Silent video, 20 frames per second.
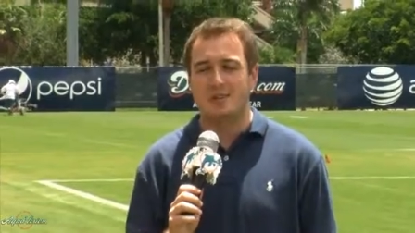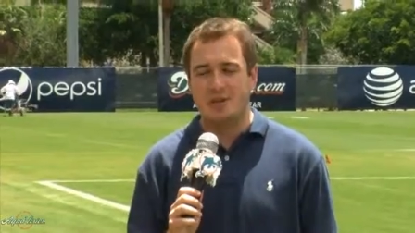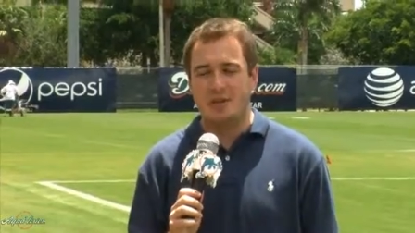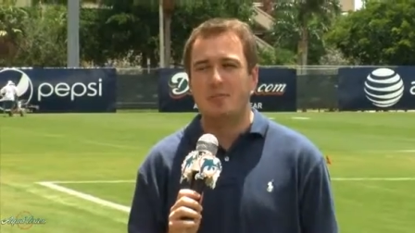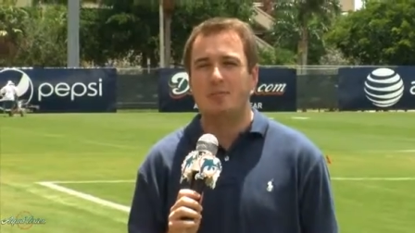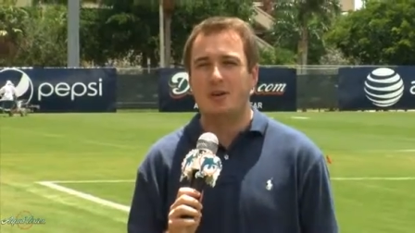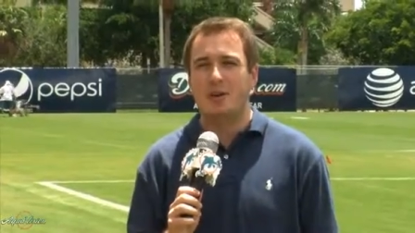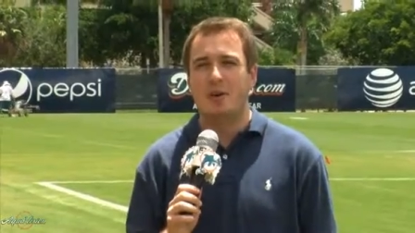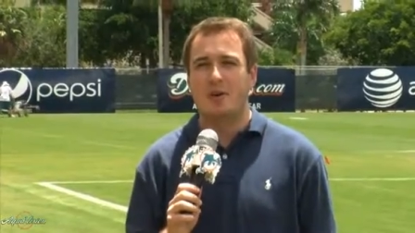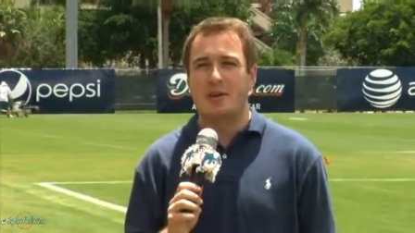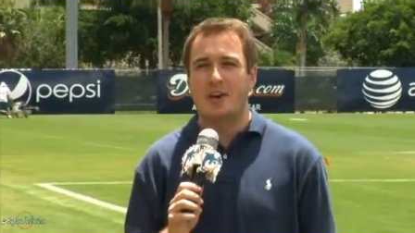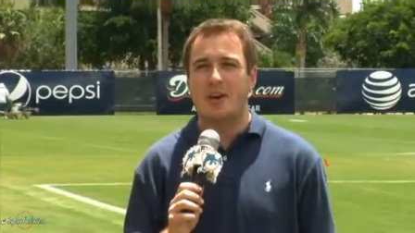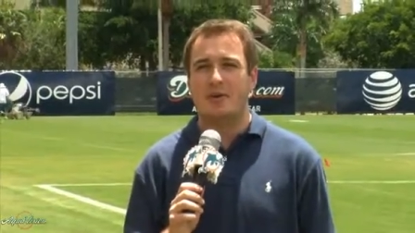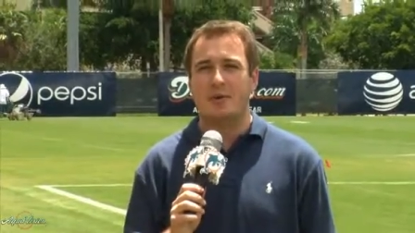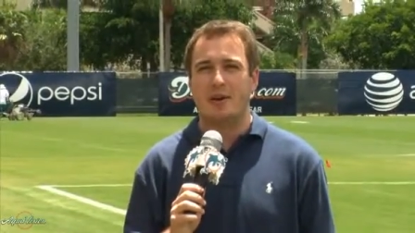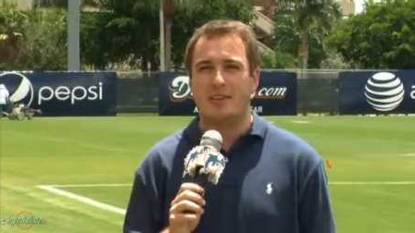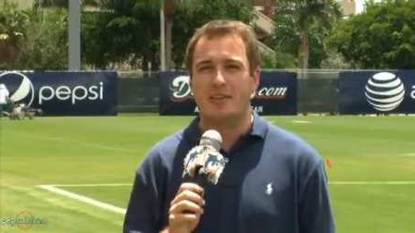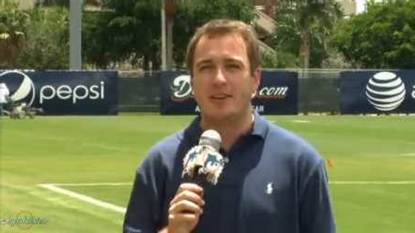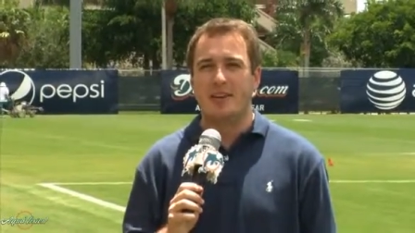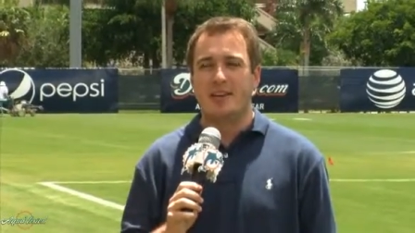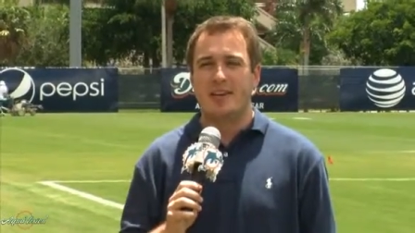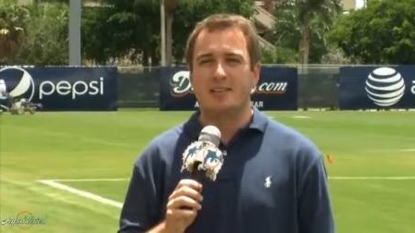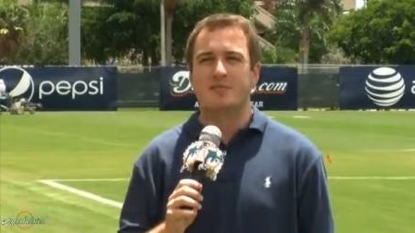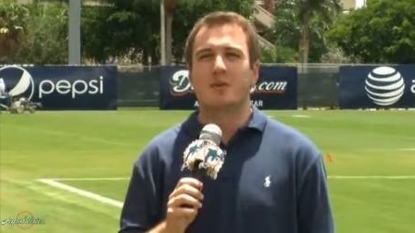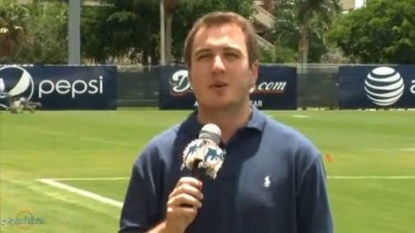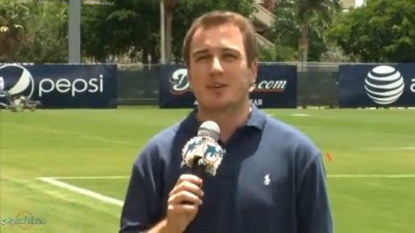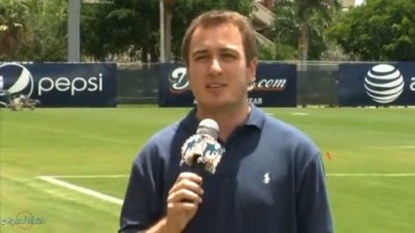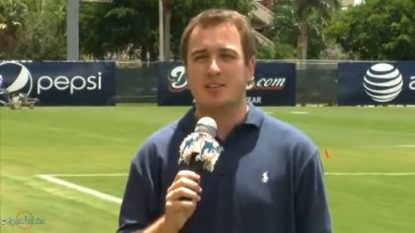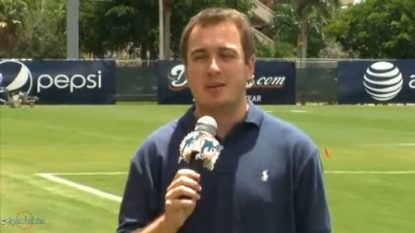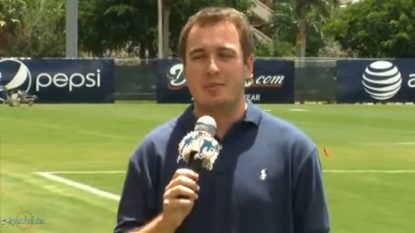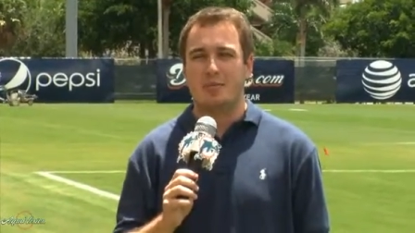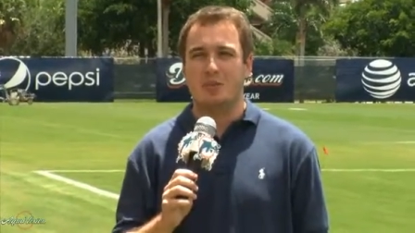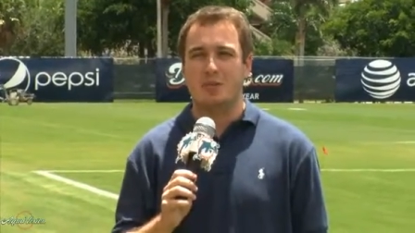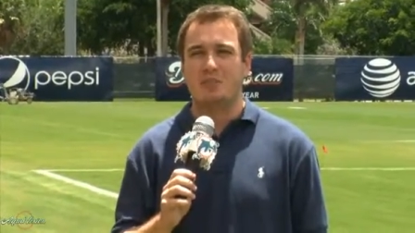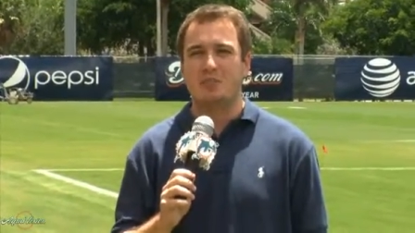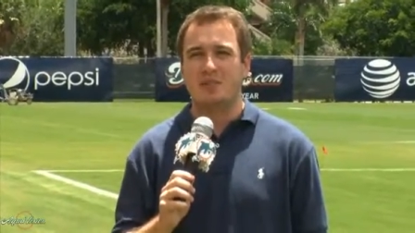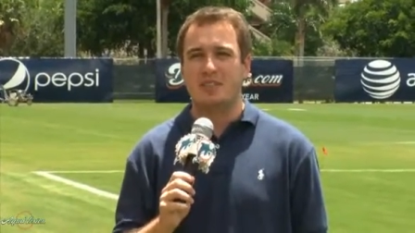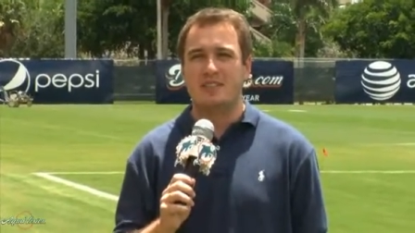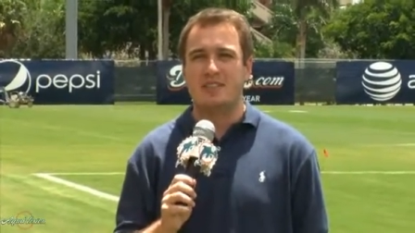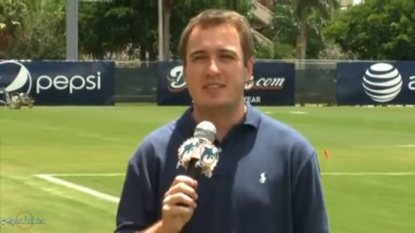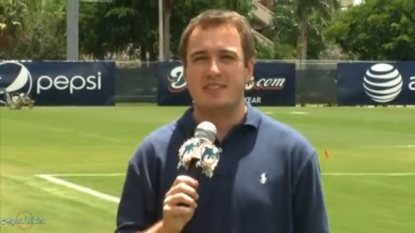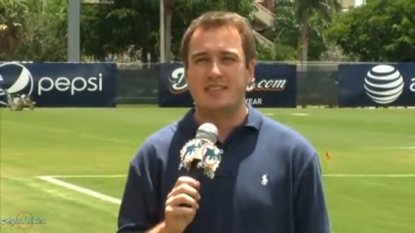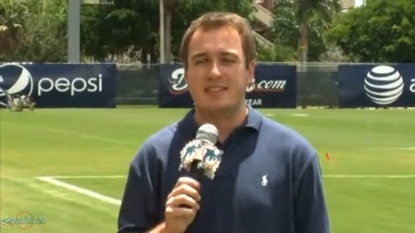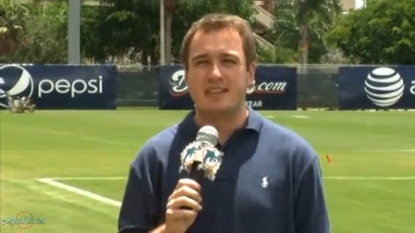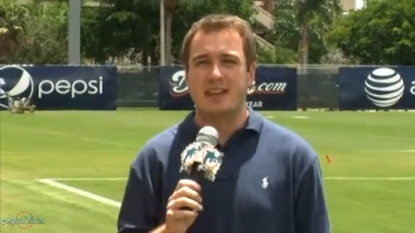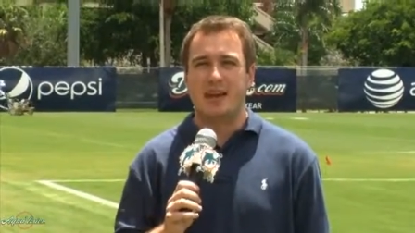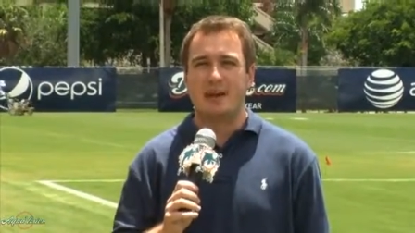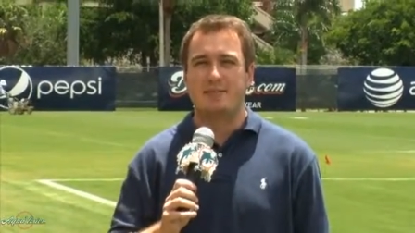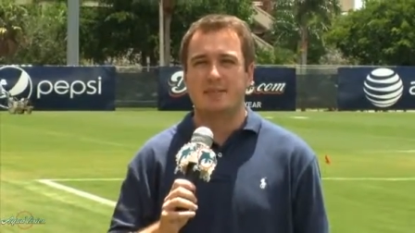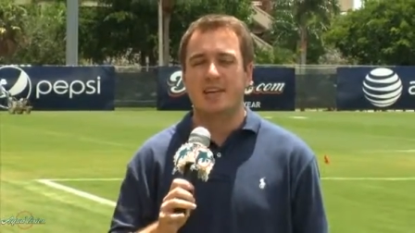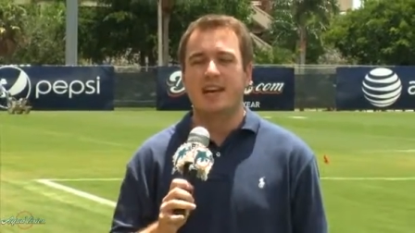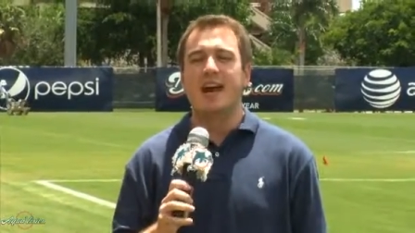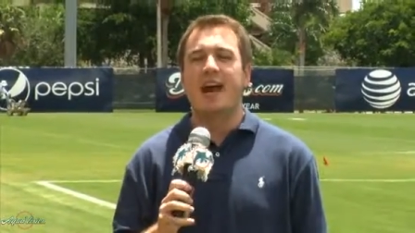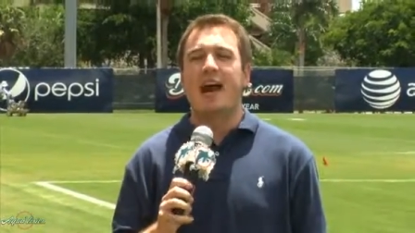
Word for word: he'd be okay with as far as the number of preseason games.